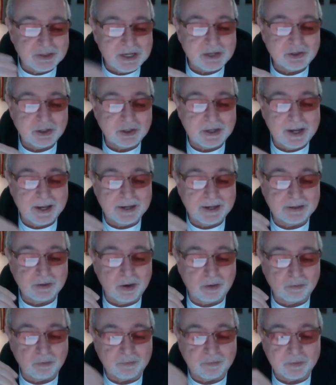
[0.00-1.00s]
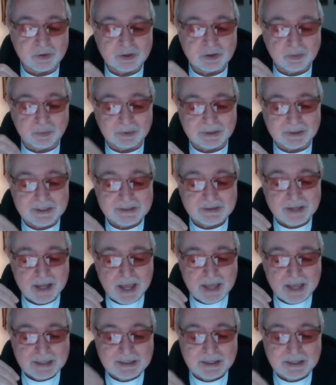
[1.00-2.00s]
and referred to police
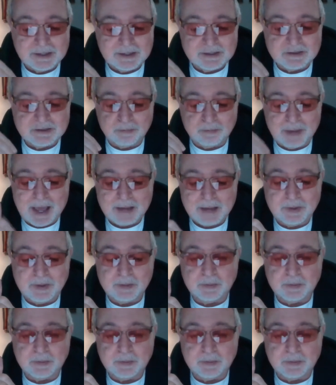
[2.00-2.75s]
killings of black people